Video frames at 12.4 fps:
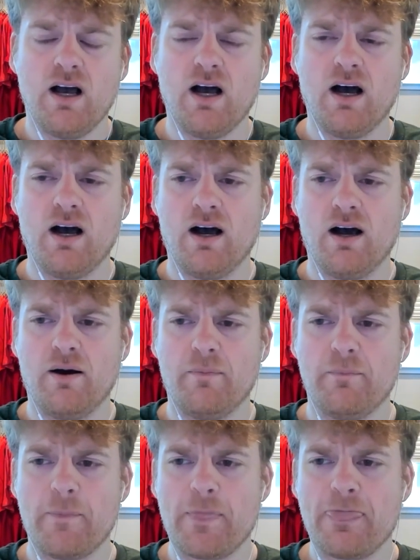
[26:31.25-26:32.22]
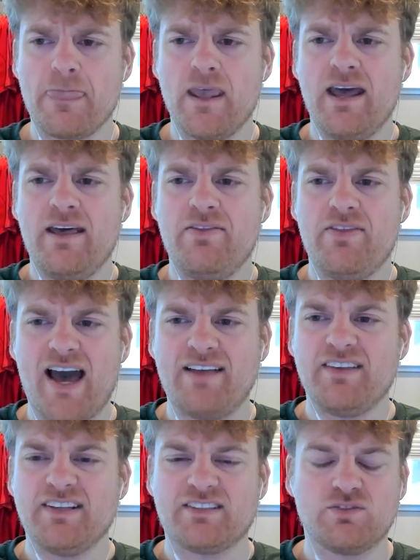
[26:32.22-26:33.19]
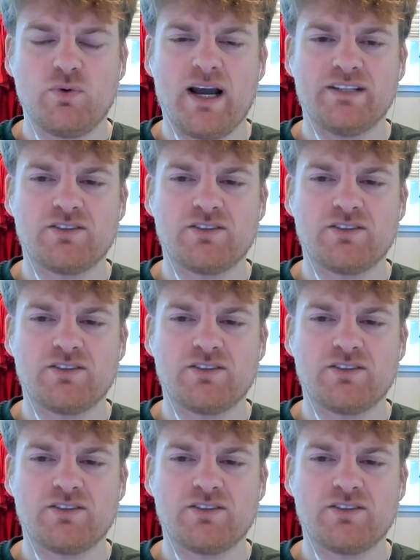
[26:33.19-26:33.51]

That this is why